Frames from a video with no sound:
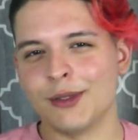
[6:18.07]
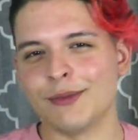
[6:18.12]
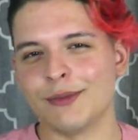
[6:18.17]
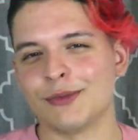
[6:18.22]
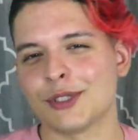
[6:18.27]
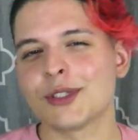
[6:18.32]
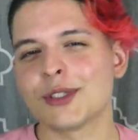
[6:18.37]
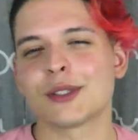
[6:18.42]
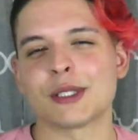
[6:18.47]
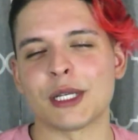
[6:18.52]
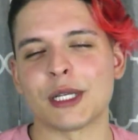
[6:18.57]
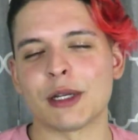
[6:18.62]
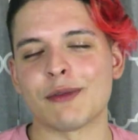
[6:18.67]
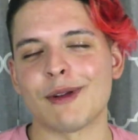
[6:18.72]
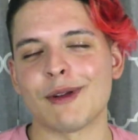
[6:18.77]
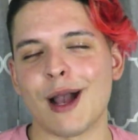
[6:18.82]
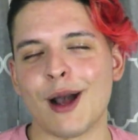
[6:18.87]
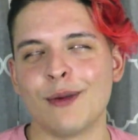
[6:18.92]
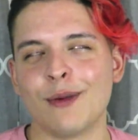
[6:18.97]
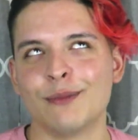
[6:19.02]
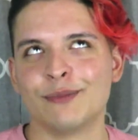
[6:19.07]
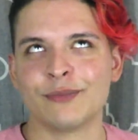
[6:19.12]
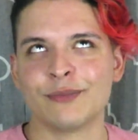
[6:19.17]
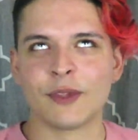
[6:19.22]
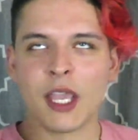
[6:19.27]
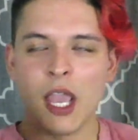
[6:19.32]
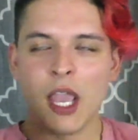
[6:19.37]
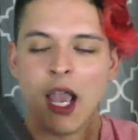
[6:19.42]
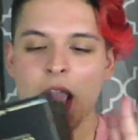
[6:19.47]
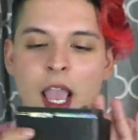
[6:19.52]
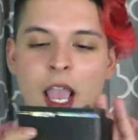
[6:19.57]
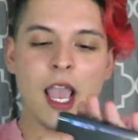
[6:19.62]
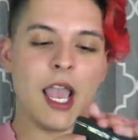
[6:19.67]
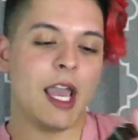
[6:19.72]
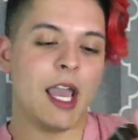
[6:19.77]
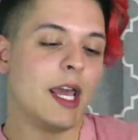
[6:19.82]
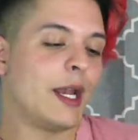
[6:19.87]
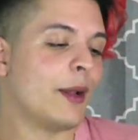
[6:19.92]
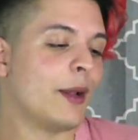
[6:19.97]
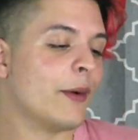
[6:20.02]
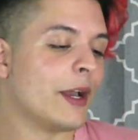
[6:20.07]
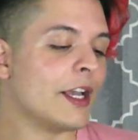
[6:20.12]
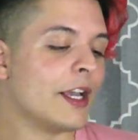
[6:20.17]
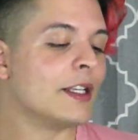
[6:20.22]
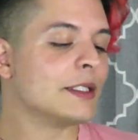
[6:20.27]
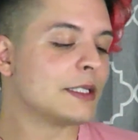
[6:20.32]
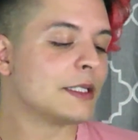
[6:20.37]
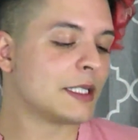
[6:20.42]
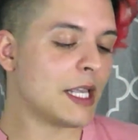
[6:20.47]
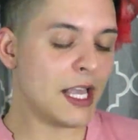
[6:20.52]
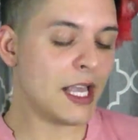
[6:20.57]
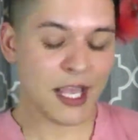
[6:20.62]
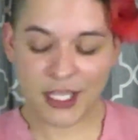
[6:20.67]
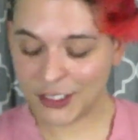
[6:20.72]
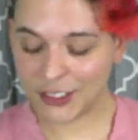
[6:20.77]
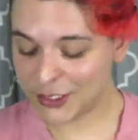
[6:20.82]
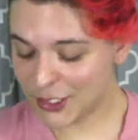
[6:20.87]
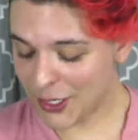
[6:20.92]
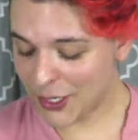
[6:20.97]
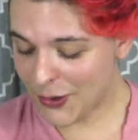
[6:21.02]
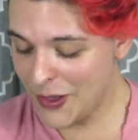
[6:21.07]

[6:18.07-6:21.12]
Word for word: just stick around. Anyways, so,